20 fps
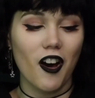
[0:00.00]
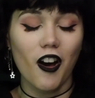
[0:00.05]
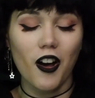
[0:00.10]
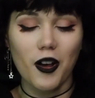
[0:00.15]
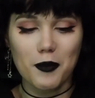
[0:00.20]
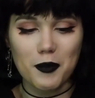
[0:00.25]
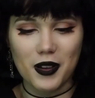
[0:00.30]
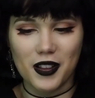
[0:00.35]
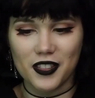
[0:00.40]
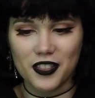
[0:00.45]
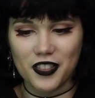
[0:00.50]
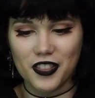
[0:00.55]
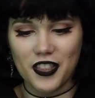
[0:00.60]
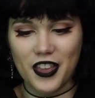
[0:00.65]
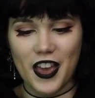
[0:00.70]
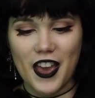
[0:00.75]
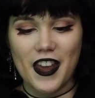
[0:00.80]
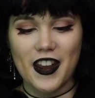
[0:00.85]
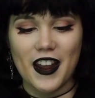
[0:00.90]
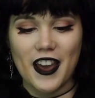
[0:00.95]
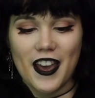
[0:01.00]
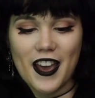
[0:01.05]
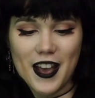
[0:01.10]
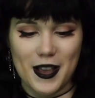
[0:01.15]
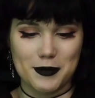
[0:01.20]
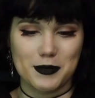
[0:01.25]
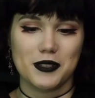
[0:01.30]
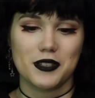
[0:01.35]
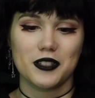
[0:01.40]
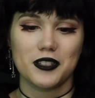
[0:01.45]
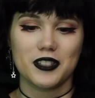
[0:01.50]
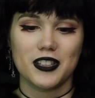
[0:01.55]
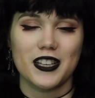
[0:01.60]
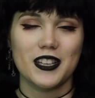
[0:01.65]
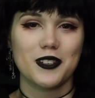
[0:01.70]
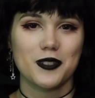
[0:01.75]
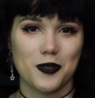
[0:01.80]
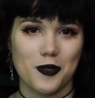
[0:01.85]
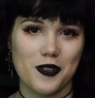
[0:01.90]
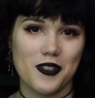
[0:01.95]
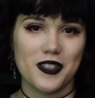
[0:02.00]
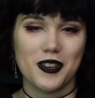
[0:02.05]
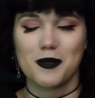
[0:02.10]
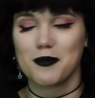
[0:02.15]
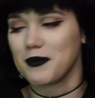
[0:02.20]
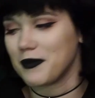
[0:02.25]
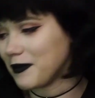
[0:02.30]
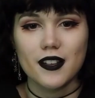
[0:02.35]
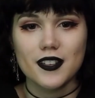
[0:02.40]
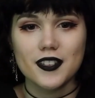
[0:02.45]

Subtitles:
all month, and I absolutely adore them.